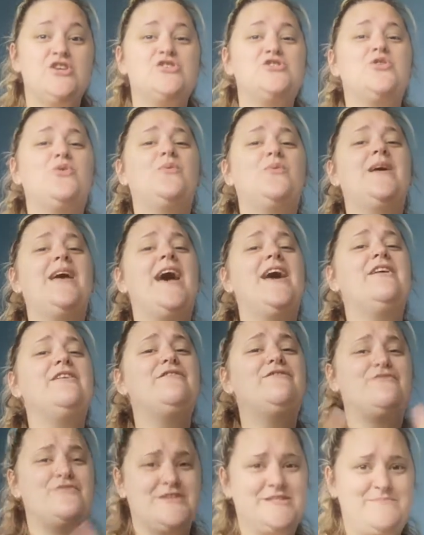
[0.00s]
So we had a
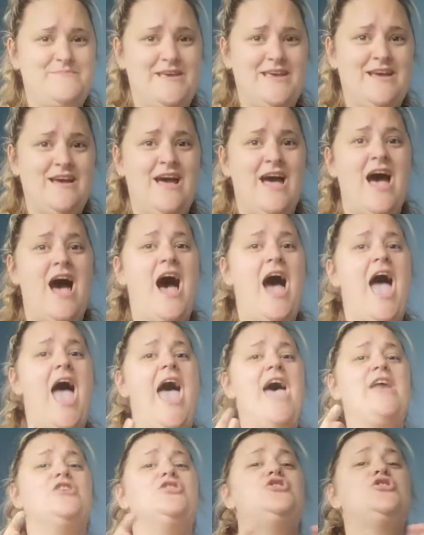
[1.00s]
frisbee
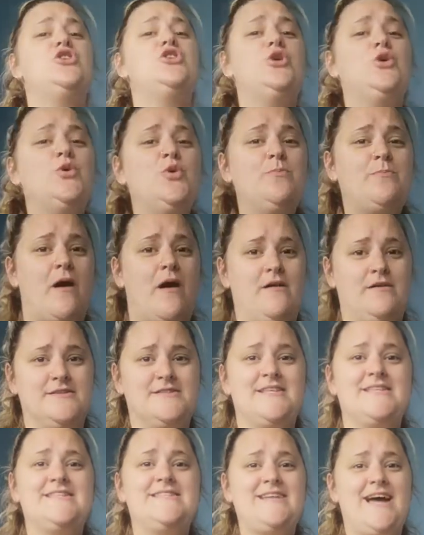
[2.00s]
and 2 balls
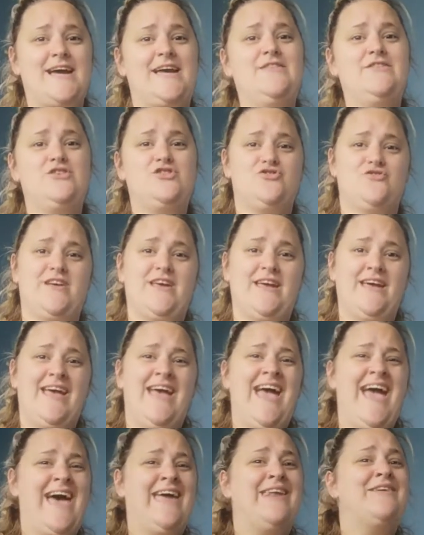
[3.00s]
stuck in the tree.
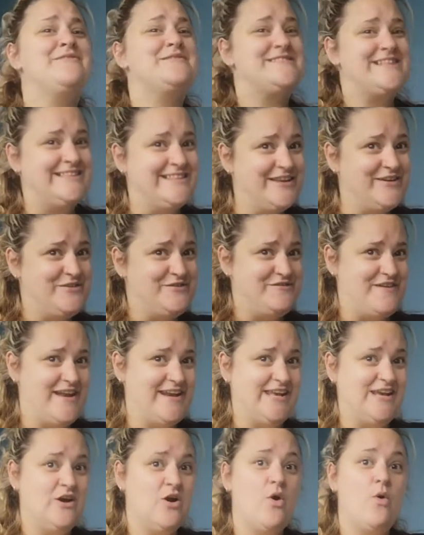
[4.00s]
And it was a little
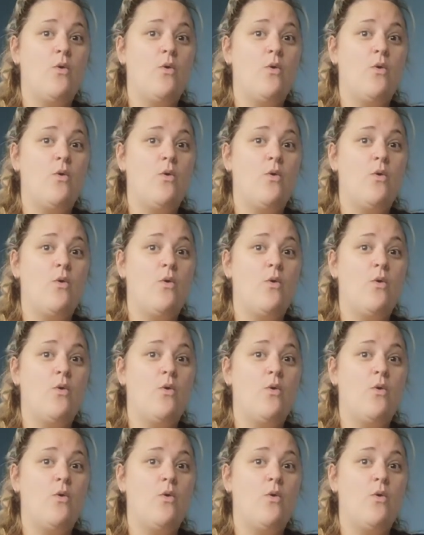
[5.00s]
funny.